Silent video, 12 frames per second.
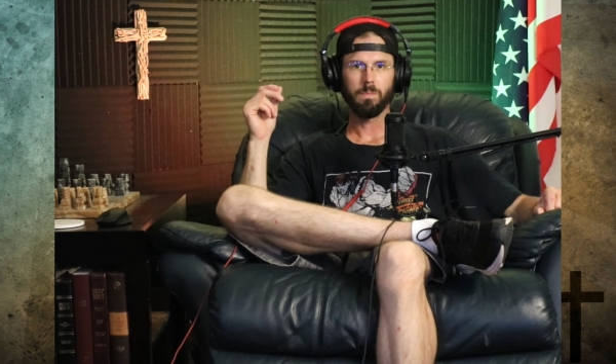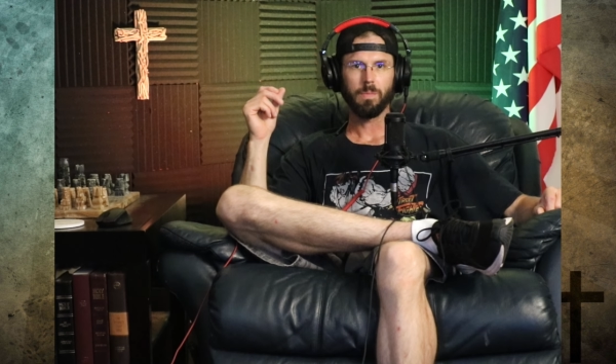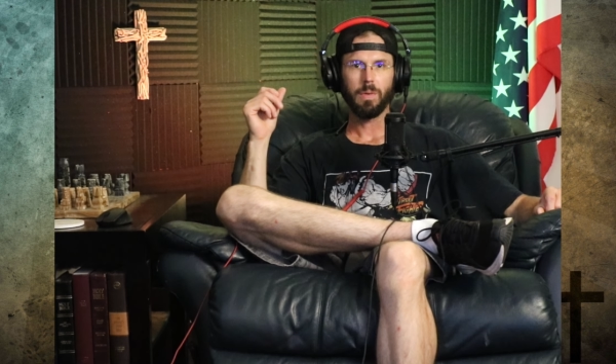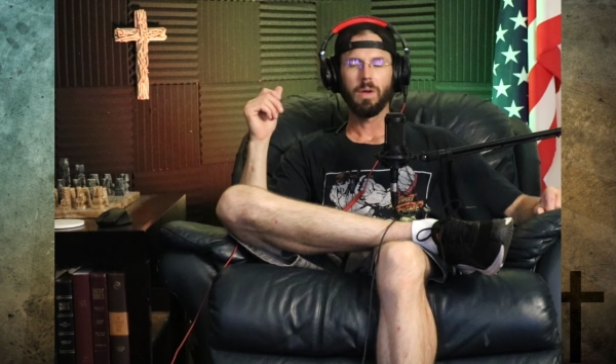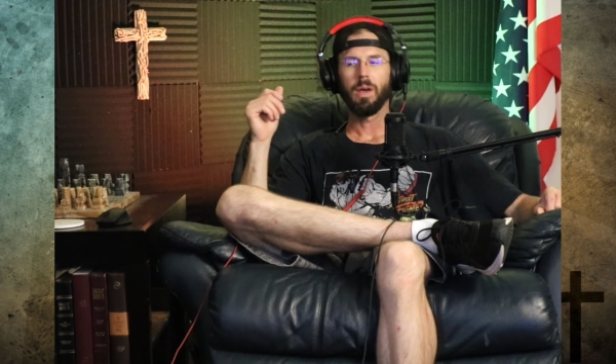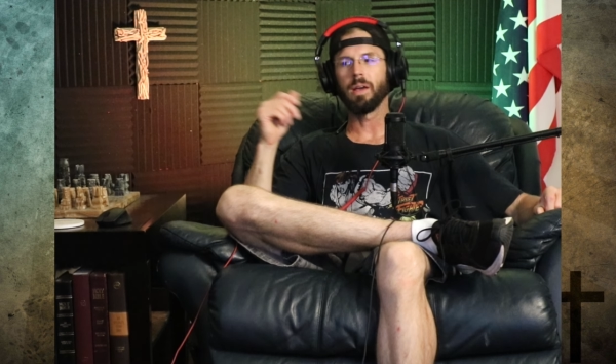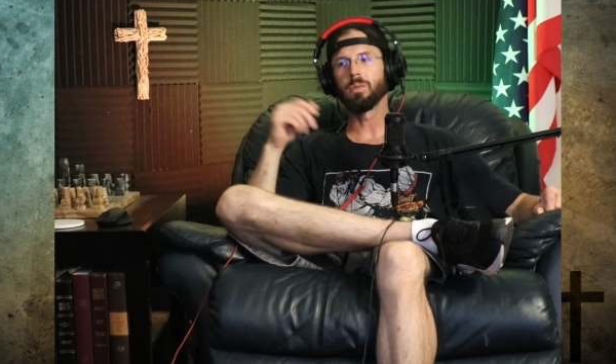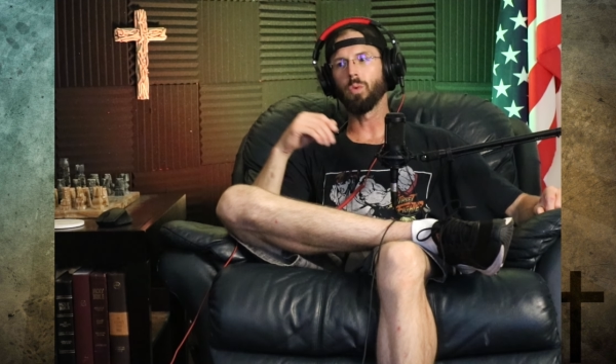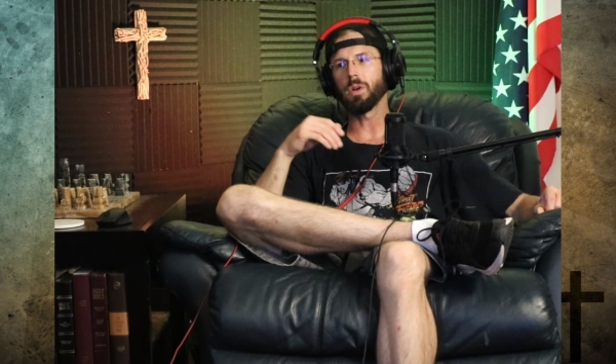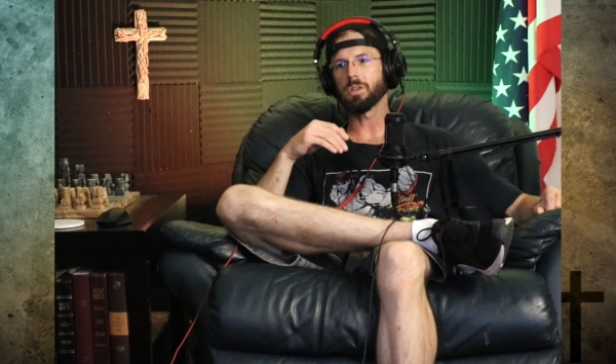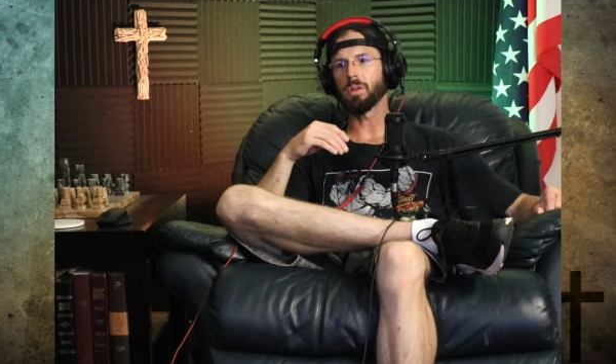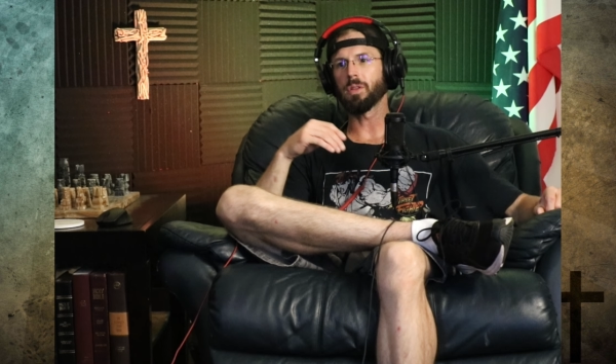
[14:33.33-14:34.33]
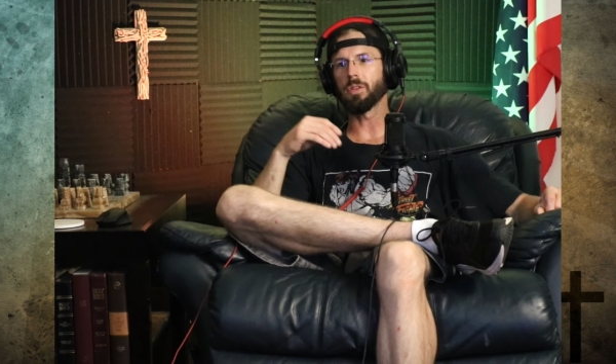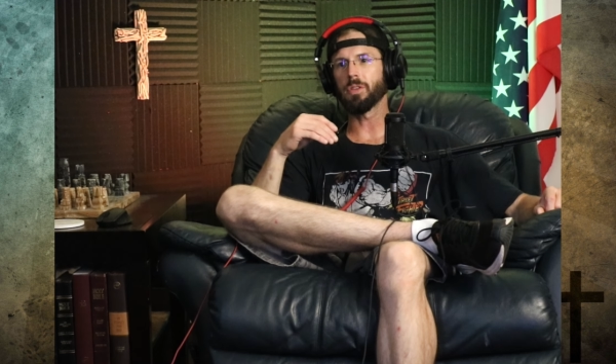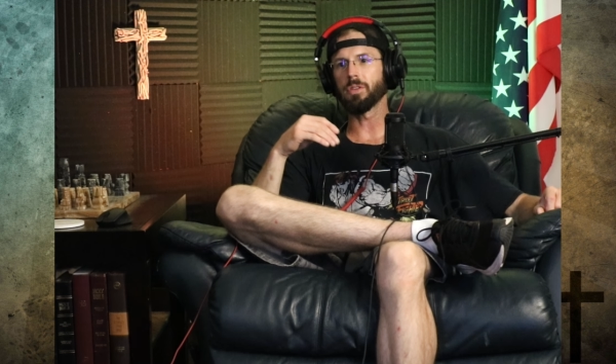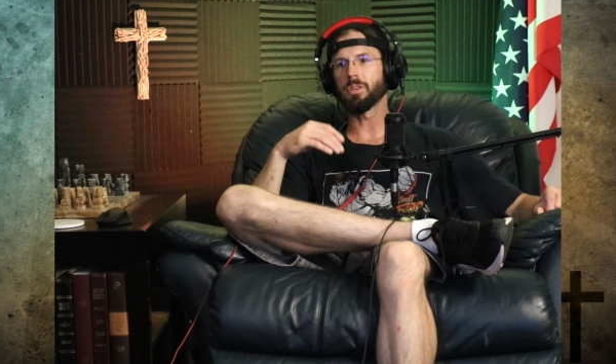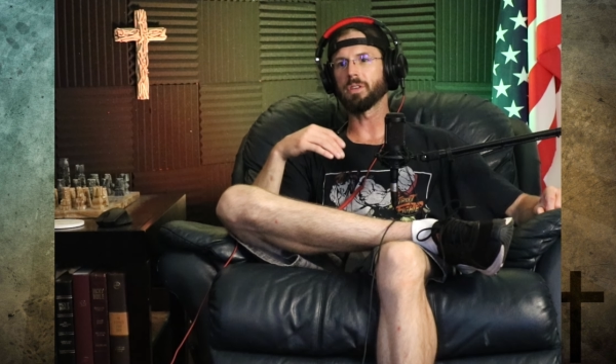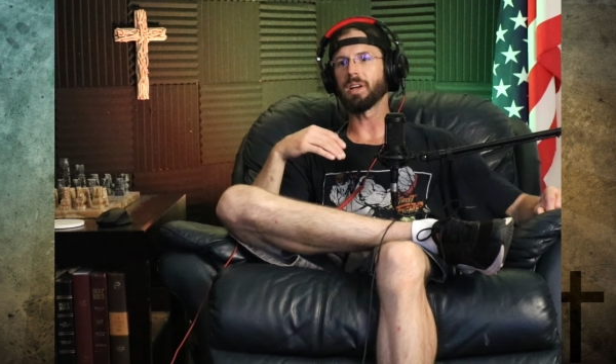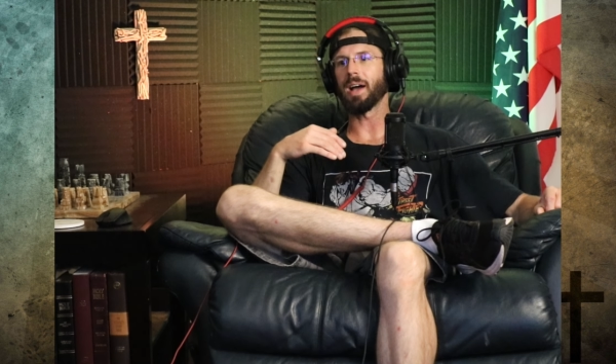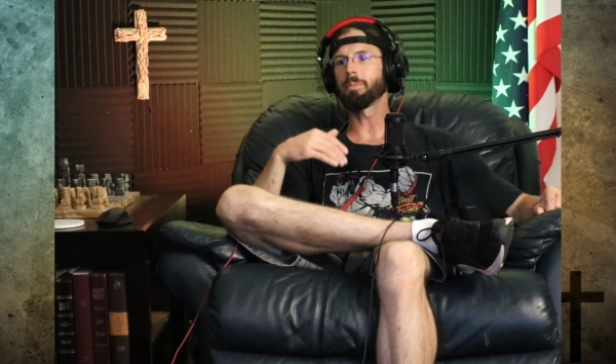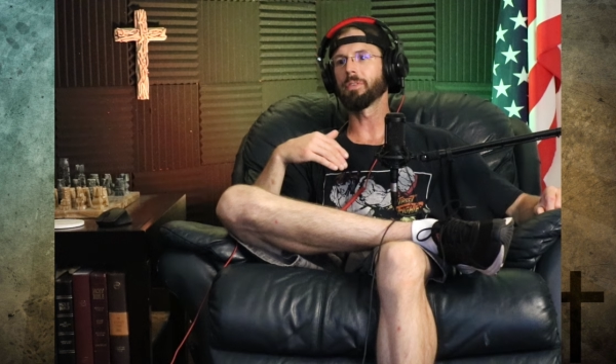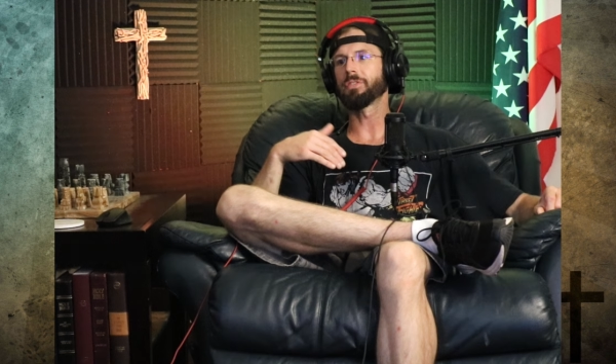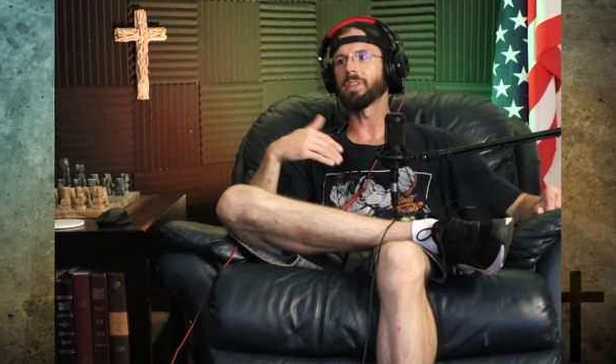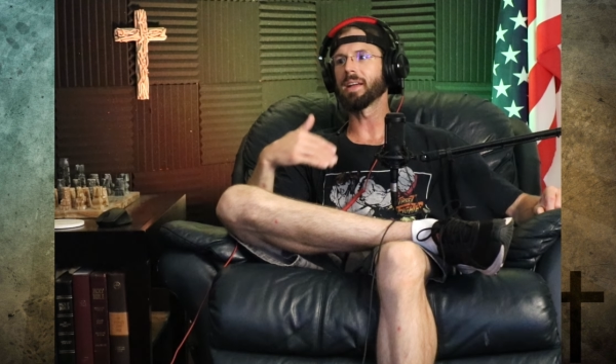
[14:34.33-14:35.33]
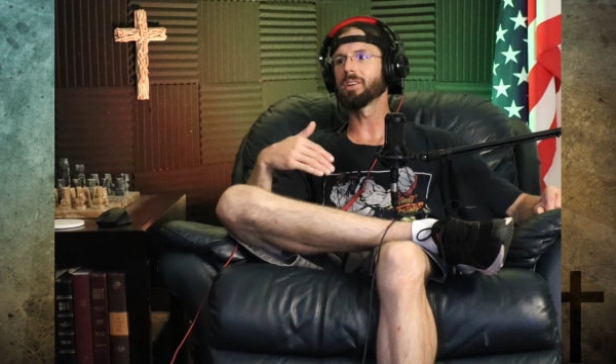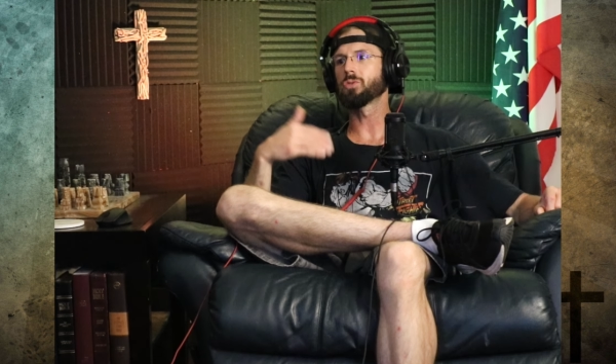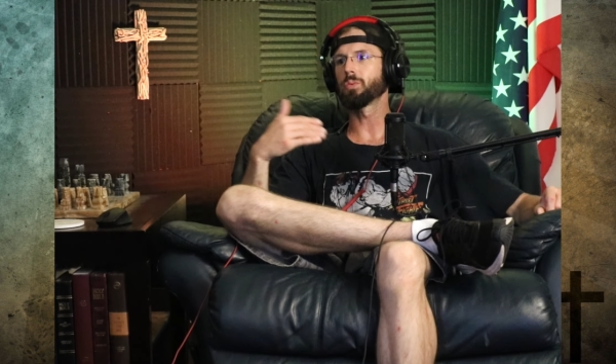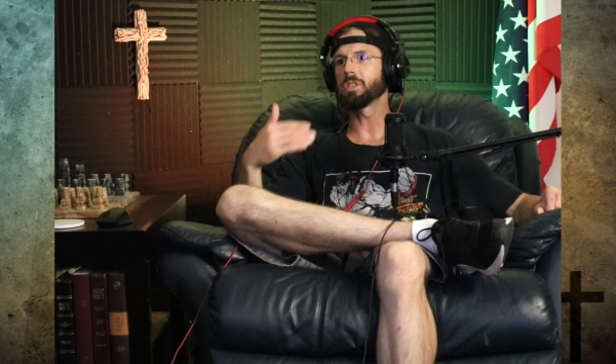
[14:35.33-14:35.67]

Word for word: and what the, the, the type of things we